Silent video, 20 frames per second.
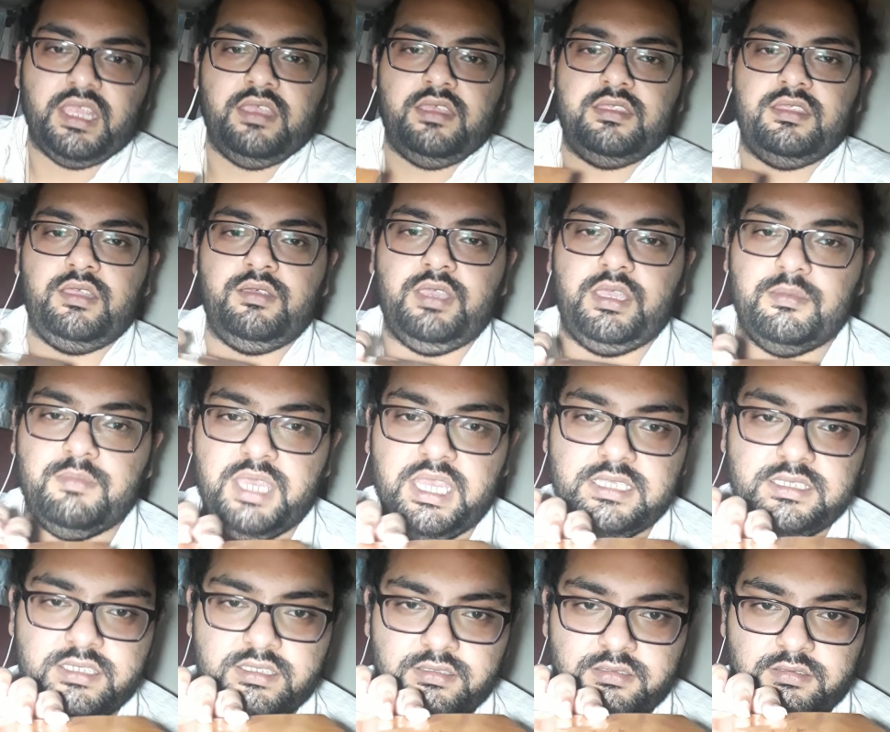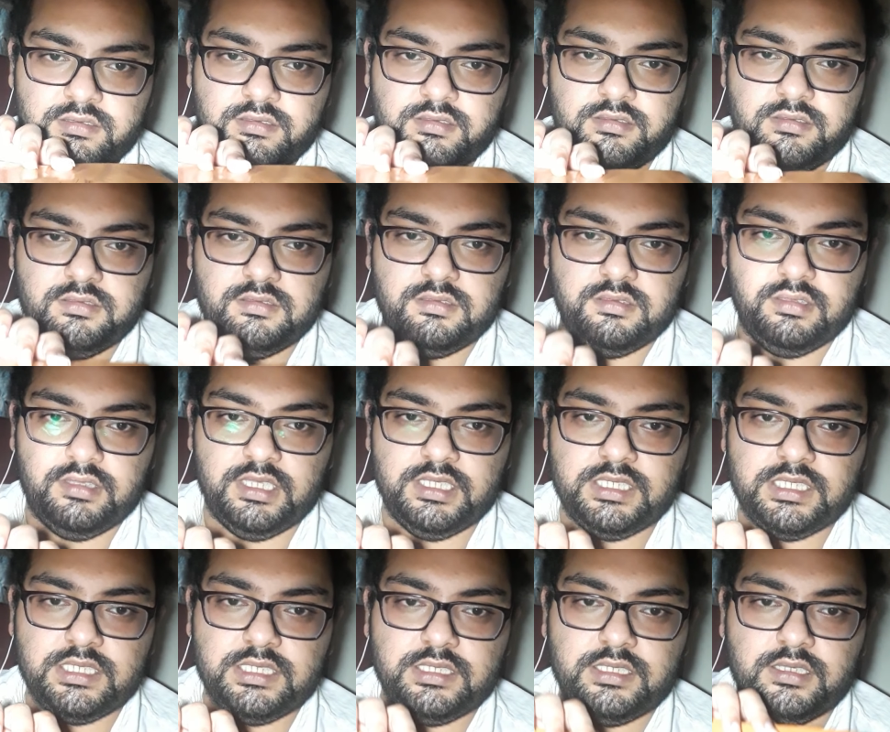Now imagine
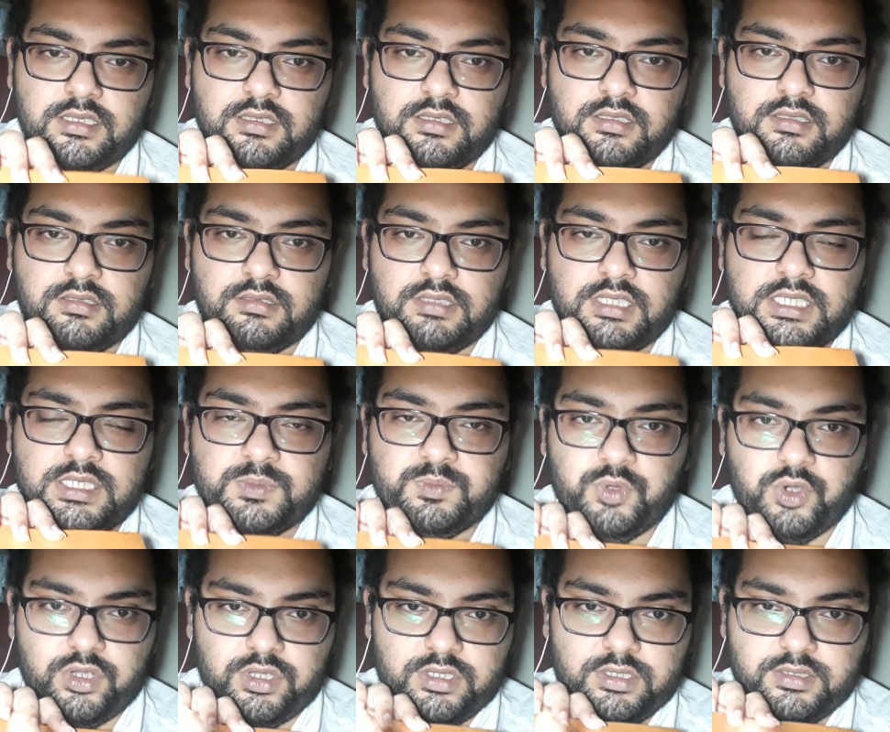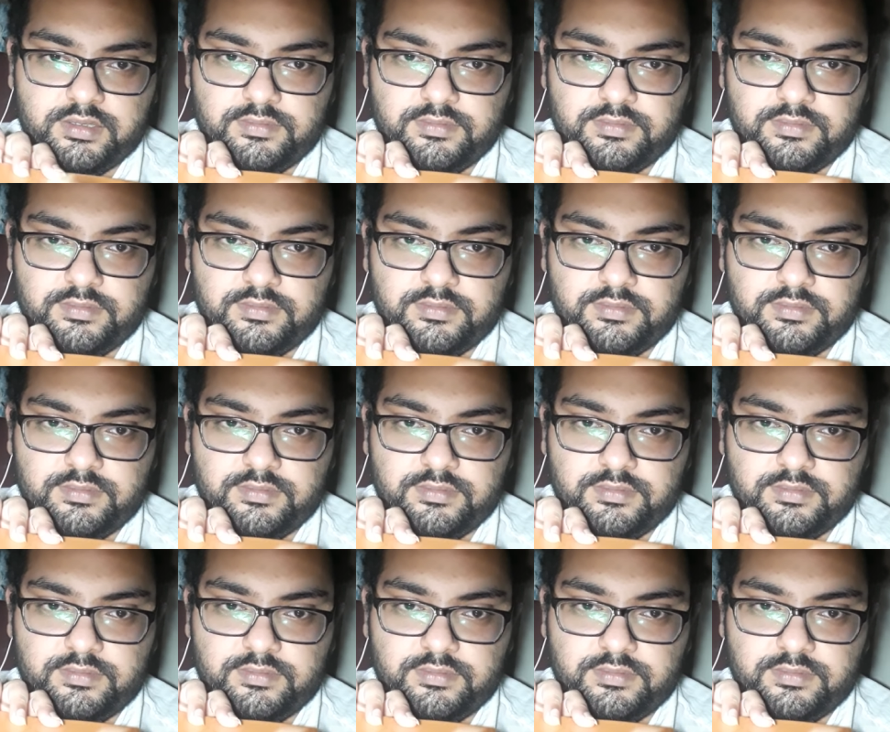this book.